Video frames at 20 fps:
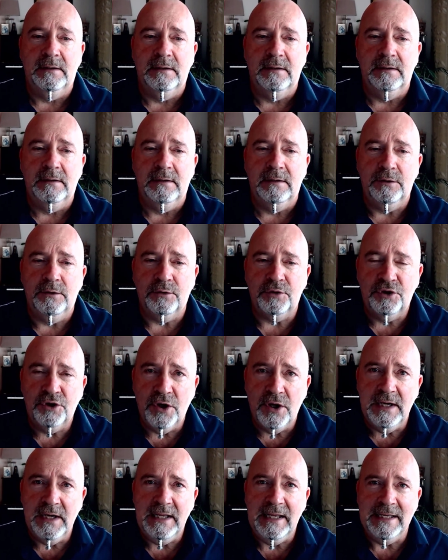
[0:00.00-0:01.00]
Your
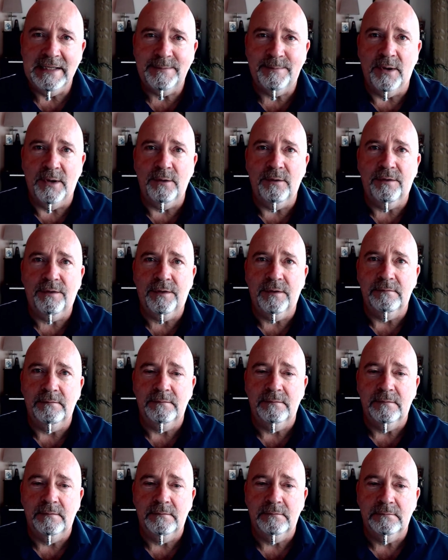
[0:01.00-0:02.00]
journey is both
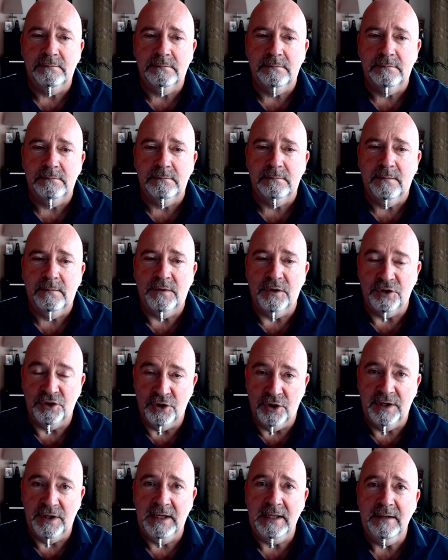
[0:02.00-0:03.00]
the
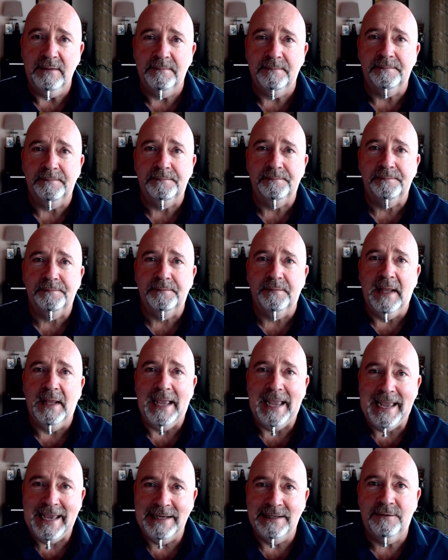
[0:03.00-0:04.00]
journey
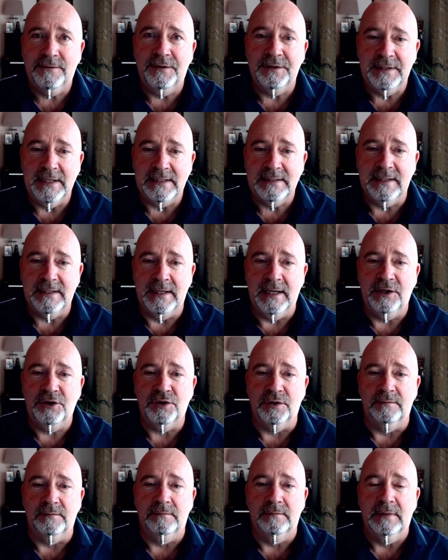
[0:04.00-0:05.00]
and the destination.
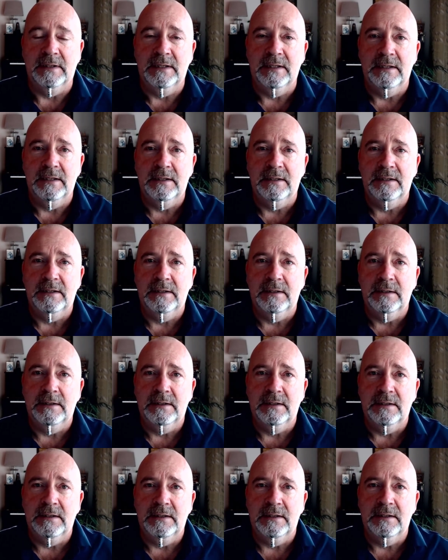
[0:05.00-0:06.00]

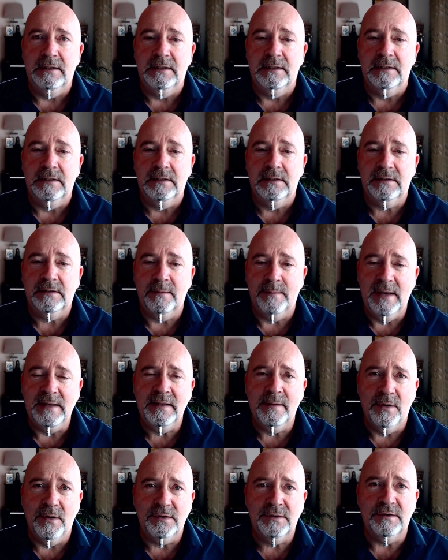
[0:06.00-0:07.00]
So make the
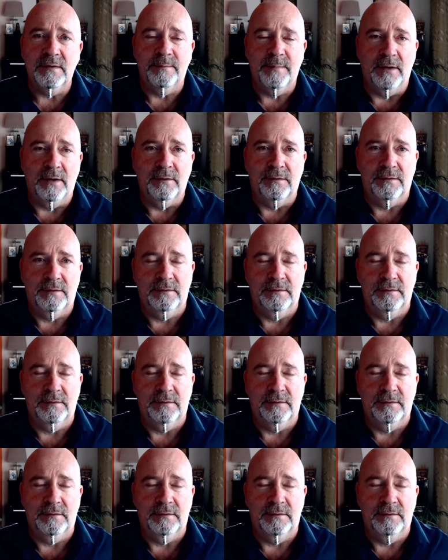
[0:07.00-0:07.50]
most of both.